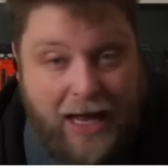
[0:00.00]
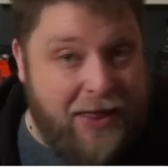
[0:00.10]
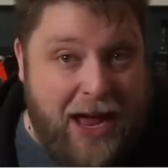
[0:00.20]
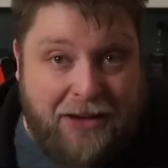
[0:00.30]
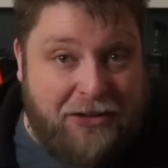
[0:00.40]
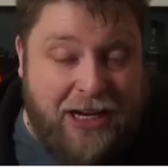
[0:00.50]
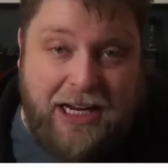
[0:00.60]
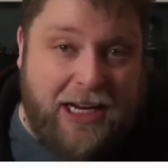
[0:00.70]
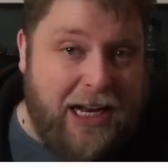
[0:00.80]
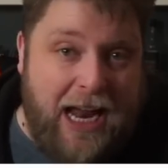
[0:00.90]
And that's it,
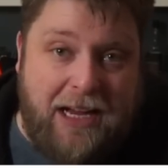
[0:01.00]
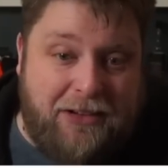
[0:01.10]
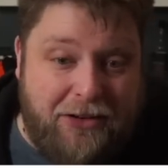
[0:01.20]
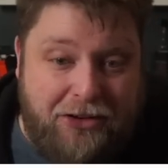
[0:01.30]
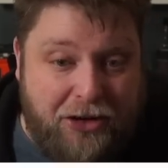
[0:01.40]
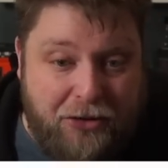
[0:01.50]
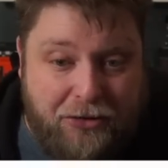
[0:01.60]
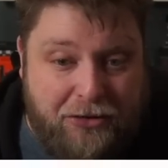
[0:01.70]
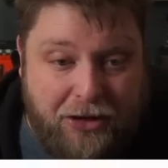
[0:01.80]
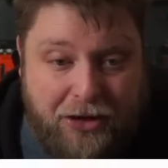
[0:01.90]
you're connected, you're
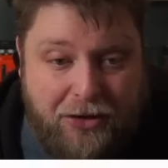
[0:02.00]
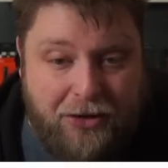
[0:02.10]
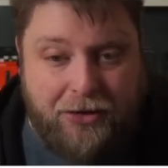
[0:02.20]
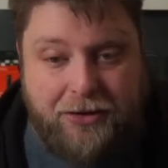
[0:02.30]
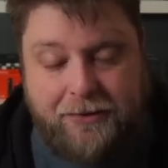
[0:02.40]
good to go.